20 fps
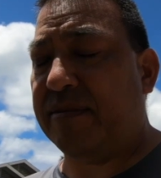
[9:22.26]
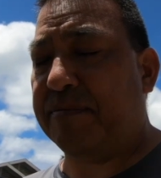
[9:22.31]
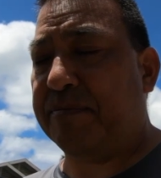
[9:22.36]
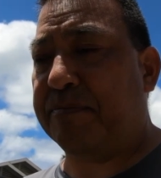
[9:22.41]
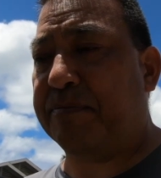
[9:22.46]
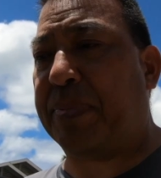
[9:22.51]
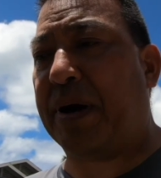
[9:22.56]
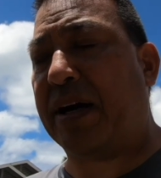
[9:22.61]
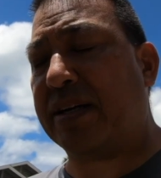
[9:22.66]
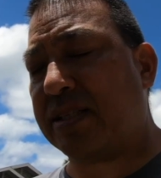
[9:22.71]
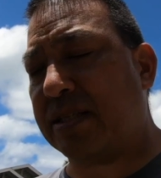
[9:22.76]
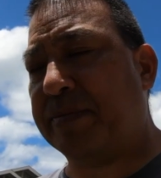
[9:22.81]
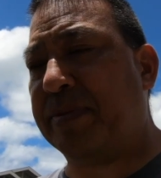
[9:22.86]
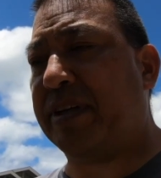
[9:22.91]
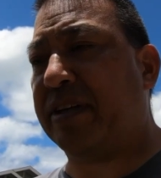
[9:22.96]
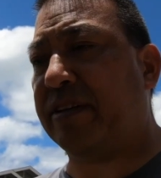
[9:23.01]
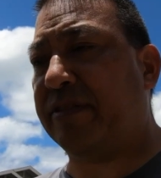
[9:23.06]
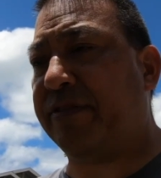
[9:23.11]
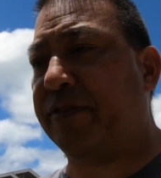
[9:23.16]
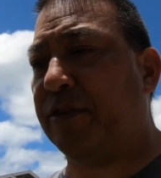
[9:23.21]
Possibly
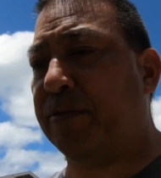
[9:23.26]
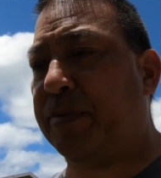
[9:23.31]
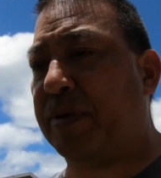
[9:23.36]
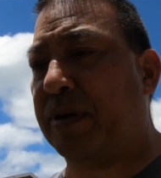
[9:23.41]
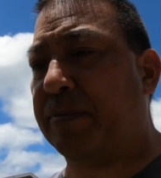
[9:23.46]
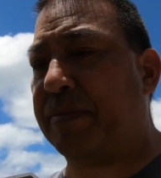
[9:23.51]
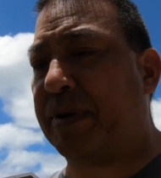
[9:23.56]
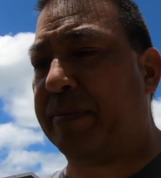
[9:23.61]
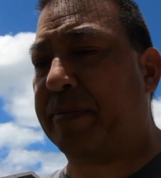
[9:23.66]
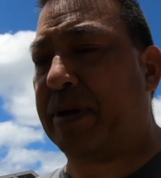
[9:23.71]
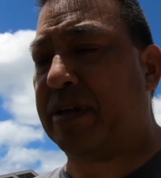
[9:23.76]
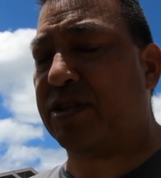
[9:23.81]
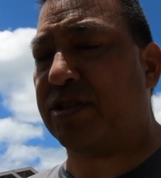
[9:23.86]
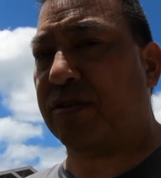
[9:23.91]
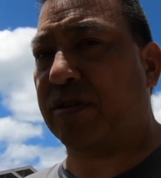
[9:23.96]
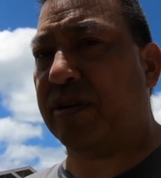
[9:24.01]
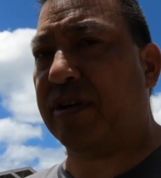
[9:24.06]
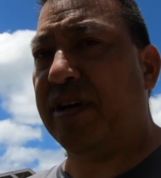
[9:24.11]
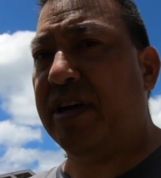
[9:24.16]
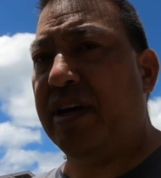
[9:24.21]
the fuel pump, I'm not
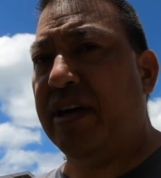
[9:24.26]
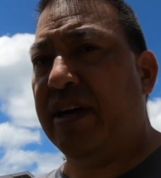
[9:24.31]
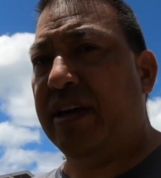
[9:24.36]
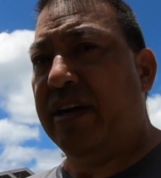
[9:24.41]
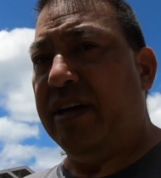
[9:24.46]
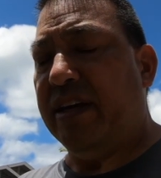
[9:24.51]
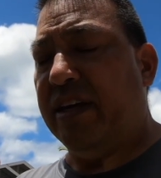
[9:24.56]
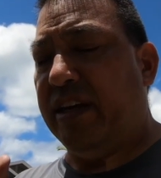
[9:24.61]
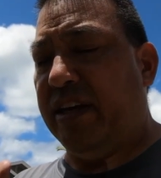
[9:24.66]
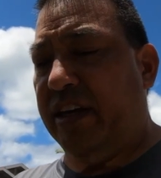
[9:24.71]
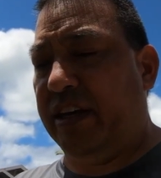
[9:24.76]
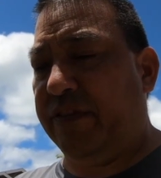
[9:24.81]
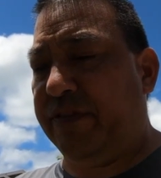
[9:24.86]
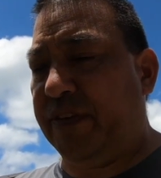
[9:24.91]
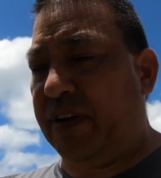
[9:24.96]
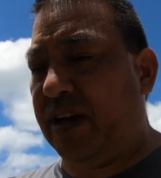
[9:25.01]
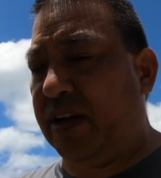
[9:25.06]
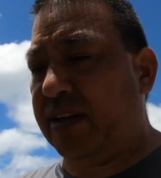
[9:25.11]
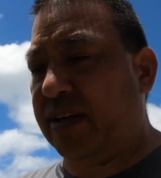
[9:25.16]
sure. If not,